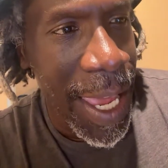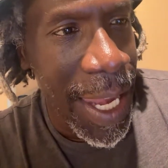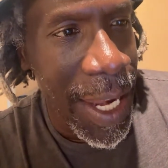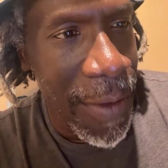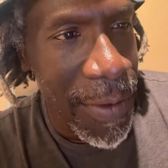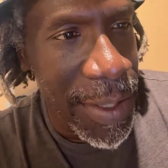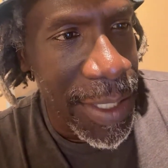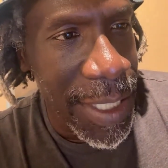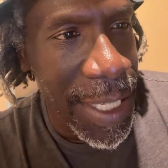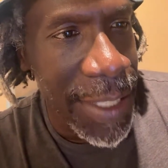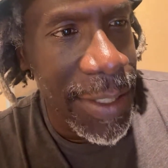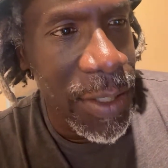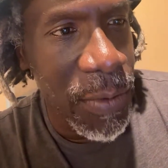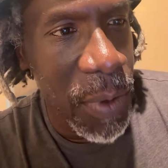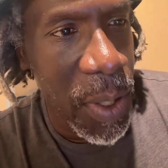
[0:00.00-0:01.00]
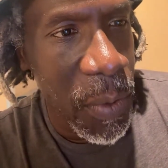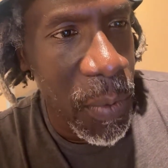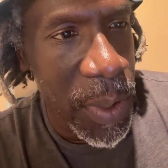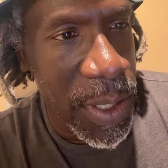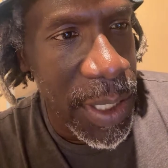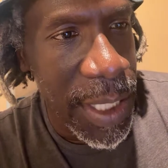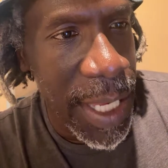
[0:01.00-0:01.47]
and of its history
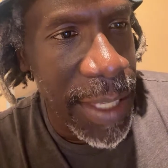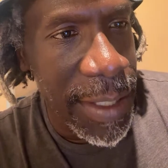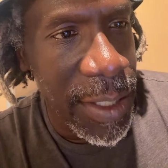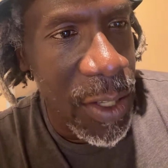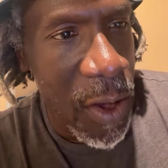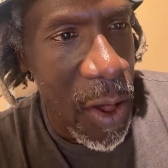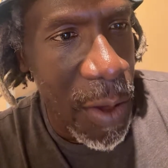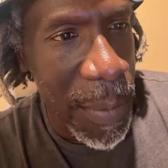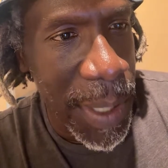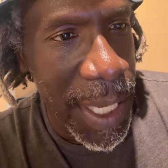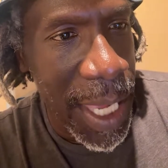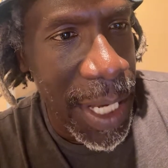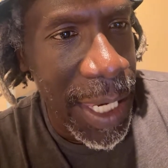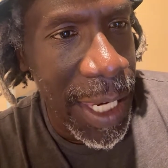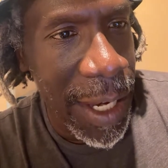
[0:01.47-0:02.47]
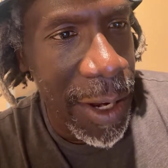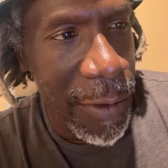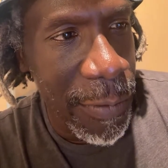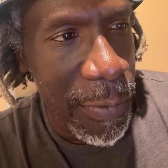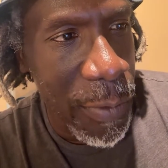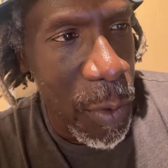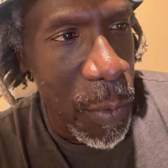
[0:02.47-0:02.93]
which they saw beginning and
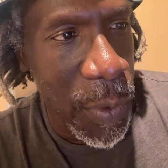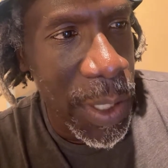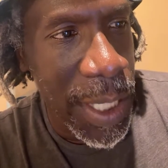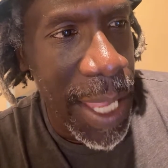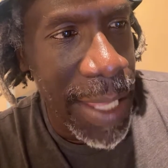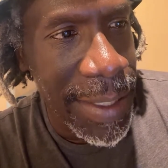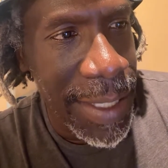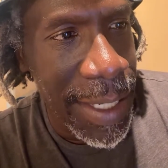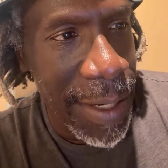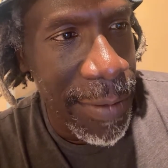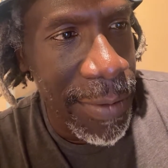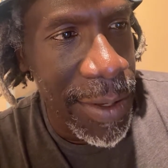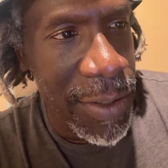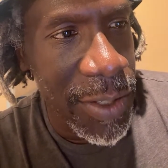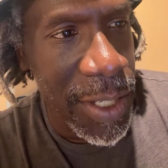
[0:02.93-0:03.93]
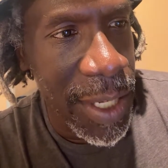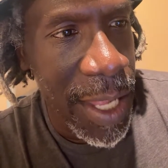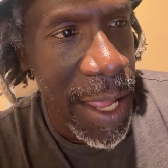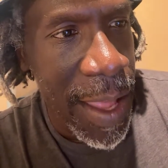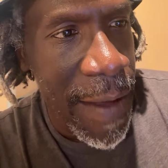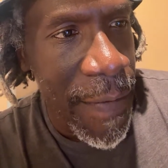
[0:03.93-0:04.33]
unfolding as in a vision.